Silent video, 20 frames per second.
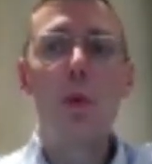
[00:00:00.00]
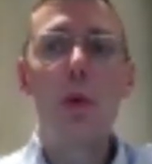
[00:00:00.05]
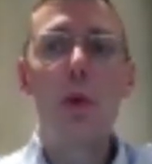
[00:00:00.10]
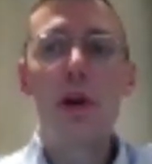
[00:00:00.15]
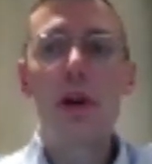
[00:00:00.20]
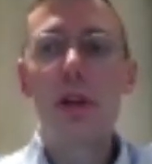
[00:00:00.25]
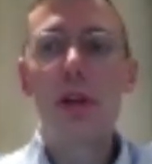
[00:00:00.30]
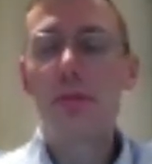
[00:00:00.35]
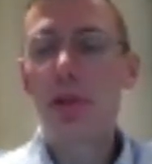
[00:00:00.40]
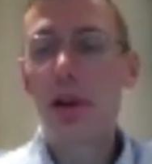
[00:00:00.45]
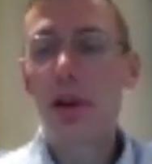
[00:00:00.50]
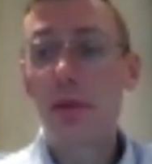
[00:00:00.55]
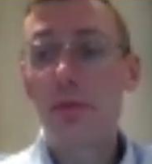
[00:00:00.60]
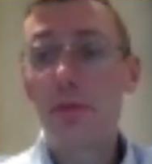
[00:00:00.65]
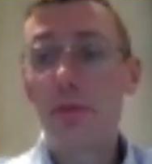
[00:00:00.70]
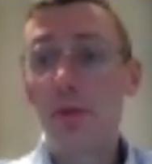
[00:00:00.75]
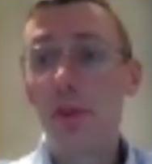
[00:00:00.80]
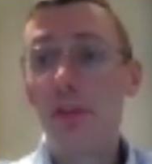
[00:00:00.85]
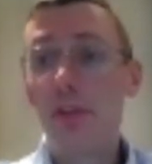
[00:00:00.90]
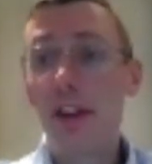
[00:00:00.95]
What are the
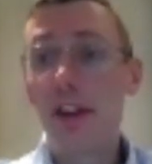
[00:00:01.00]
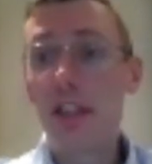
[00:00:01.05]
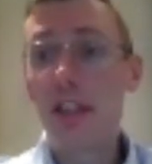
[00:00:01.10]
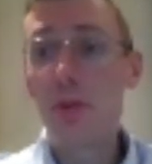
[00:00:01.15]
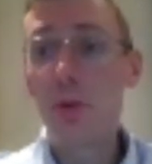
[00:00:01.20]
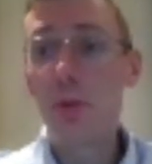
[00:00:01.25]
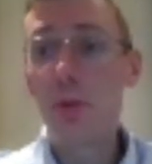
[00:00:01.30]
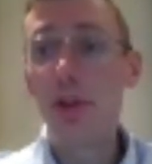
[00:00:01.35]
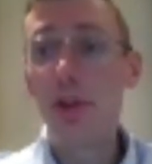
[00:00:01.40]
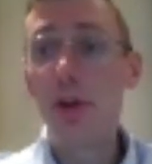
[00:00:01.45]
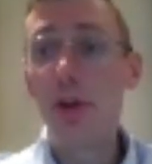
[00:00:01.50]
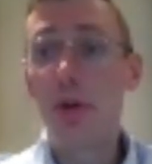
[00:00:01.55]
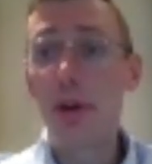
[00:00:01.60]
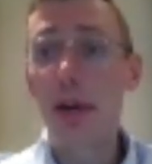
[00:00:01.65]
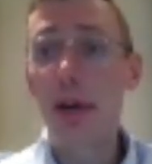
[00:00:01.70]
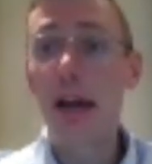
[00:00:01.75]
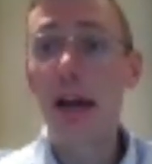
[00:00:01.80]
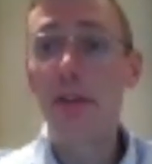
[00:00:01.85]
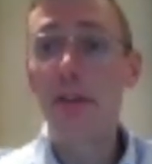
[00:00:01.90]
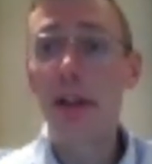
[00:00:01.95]
problems we face when we
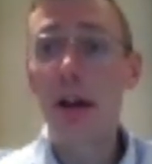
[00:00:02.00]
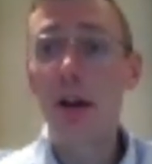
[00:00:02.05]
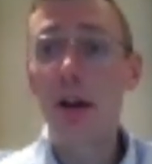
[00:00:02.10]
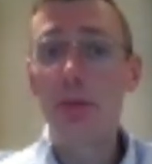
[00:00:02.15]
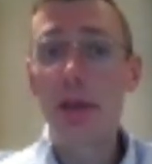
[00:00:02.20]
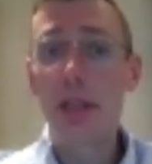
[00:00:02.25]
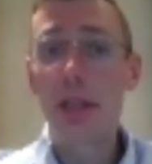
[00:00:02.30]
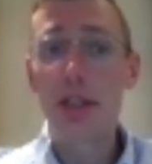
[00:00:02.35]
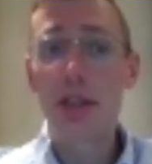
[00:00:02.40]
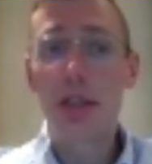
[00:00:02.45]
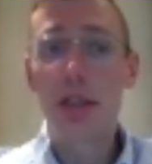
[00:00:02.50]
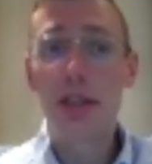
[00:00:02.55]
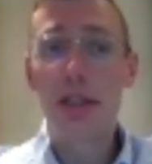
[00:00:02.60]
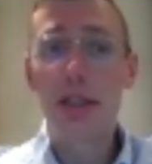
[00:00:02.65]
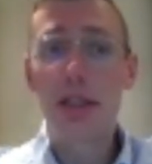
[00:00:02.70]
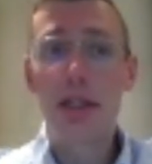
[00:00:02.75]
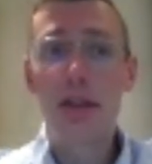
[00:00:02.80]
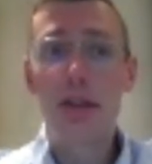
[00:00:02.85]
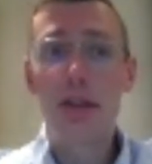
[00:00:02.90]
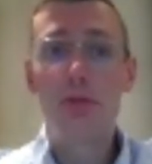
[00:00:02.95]
don't have an outpatient
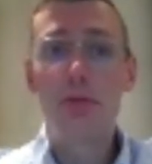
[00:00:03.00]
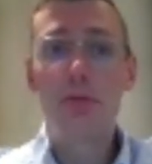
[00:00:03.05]
clinic?